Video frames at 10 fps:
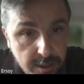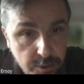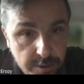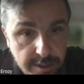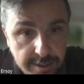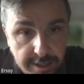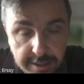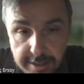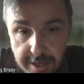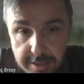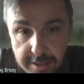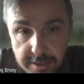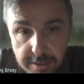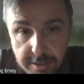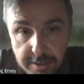
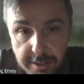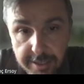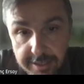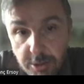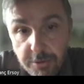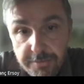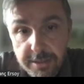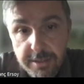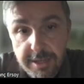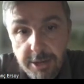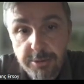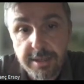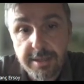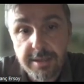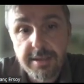centralizer instead of the
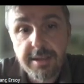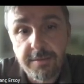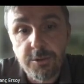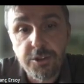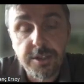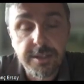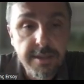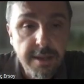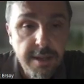counting involutions